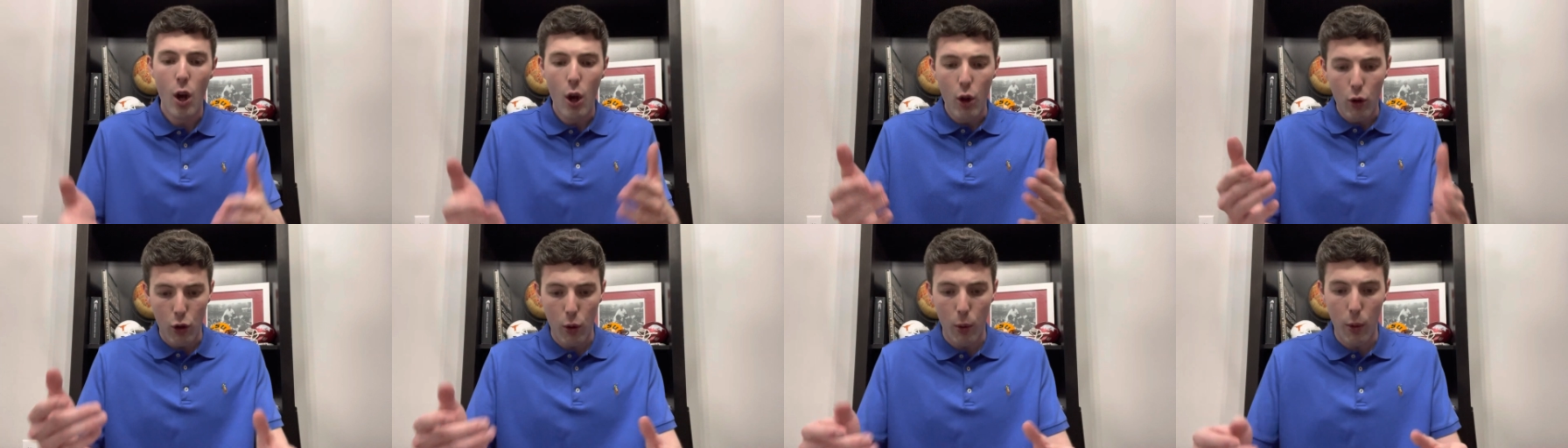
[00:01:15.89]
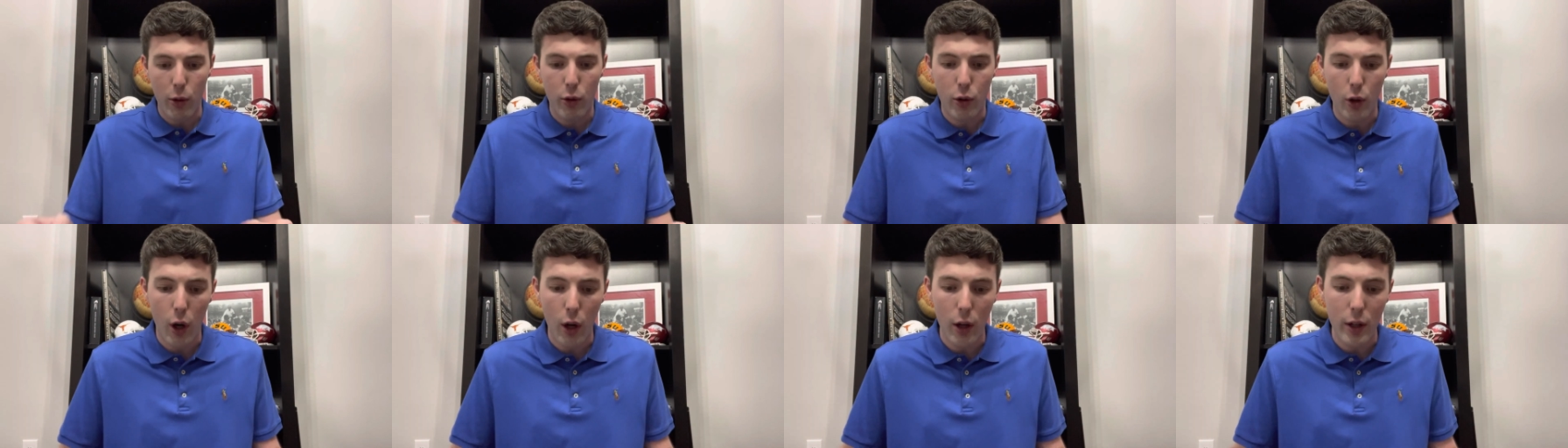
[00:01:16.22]
So we'll
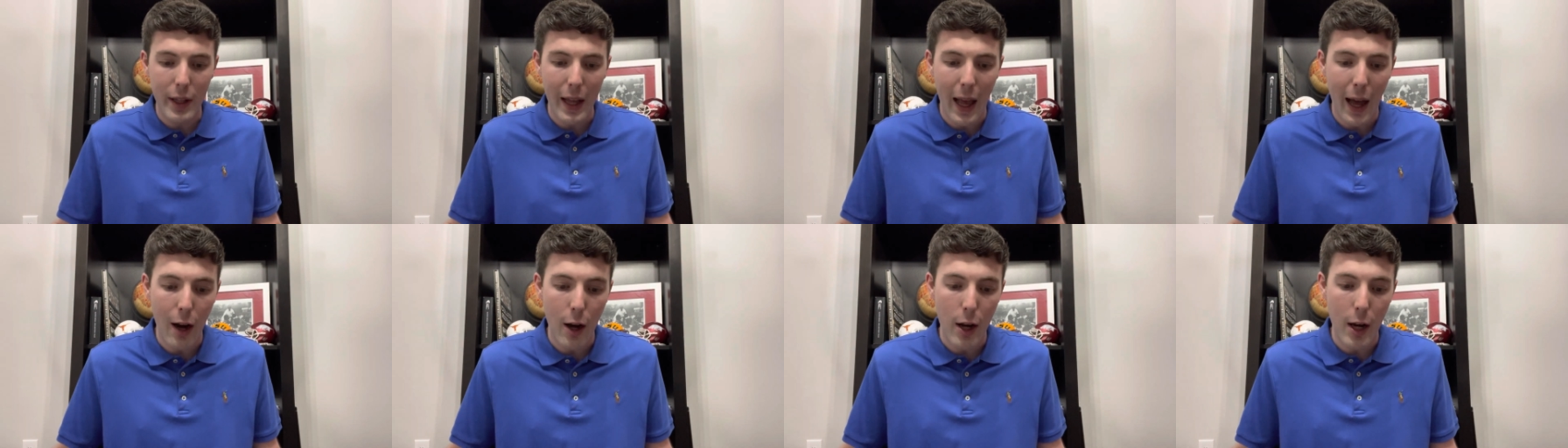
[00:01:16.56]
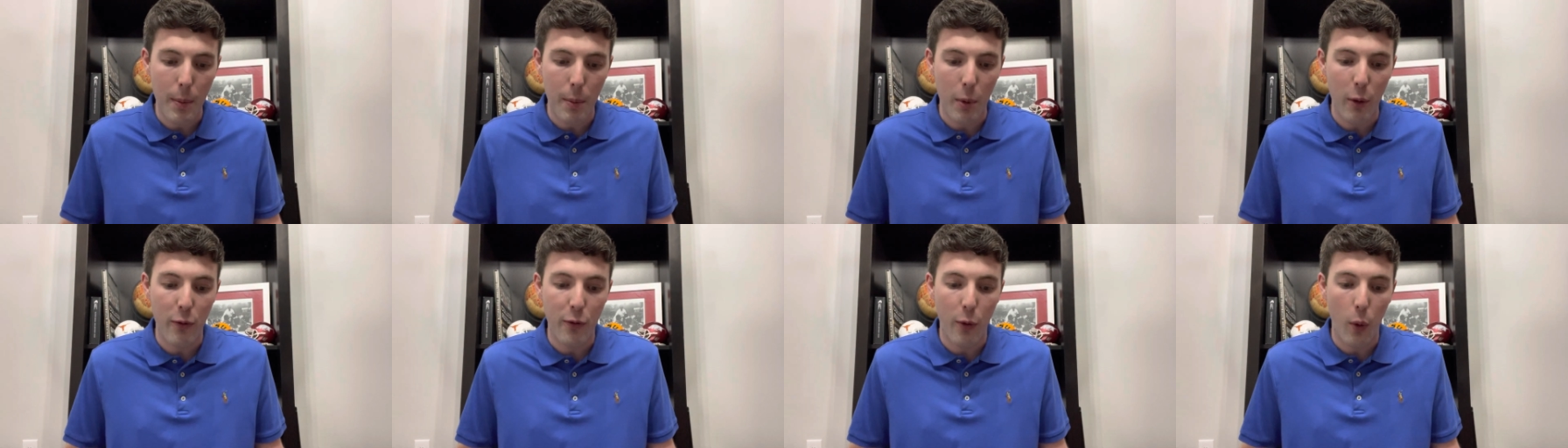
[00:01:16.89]
start down at
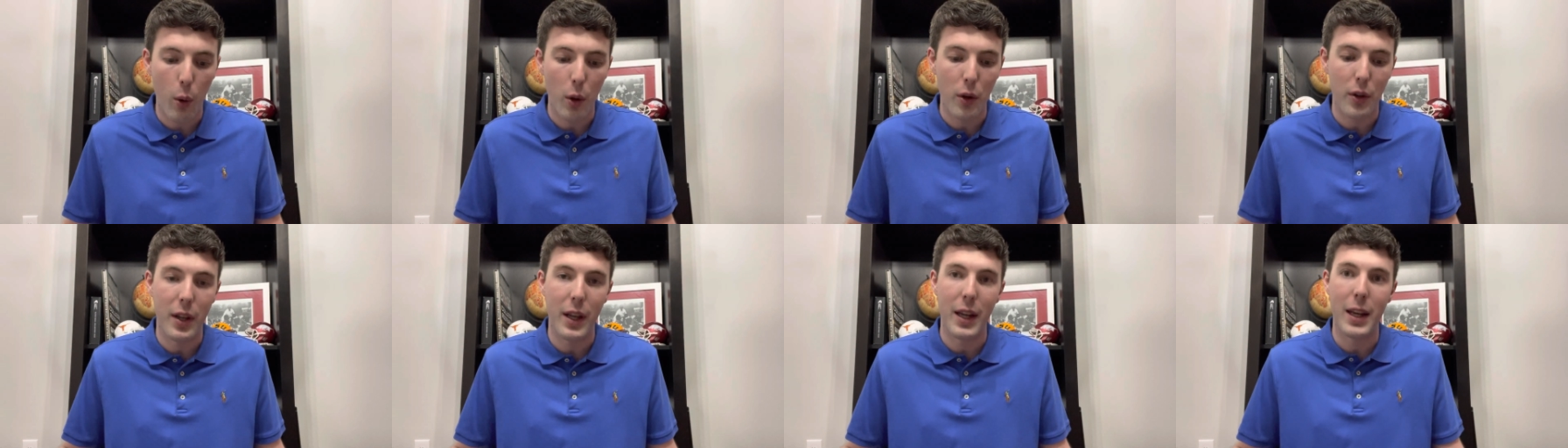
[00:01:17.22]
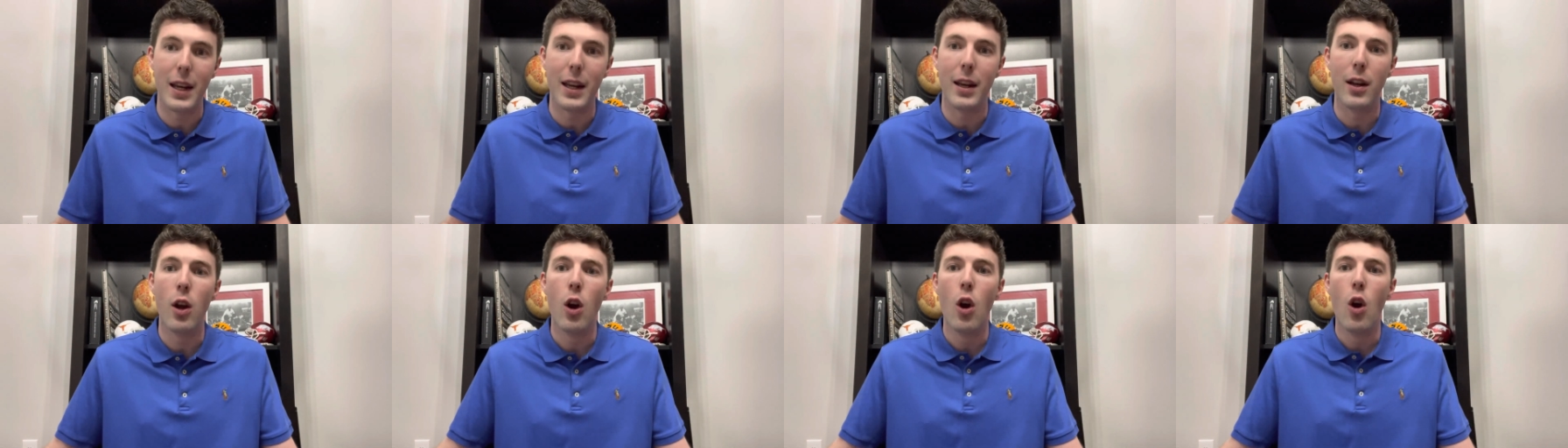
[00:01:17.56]
number
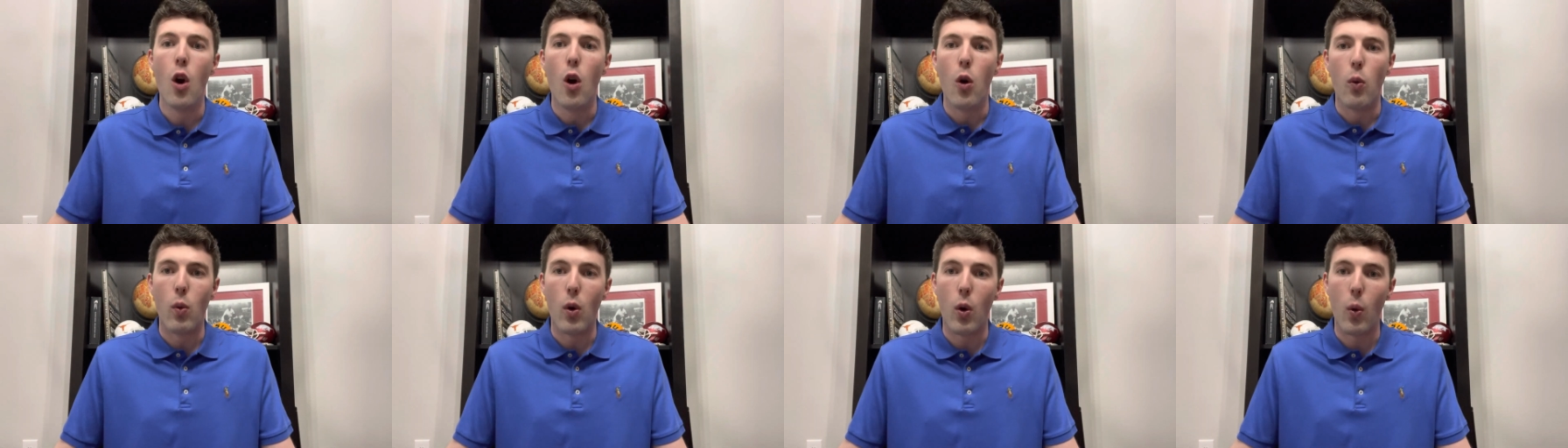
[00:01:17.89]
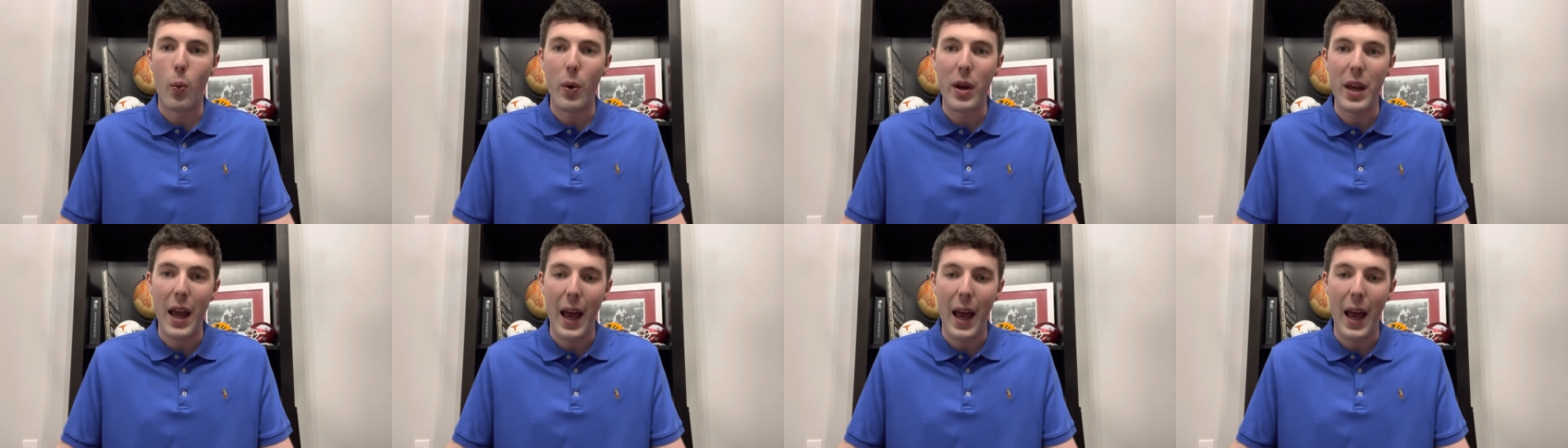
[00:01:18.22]
14, where we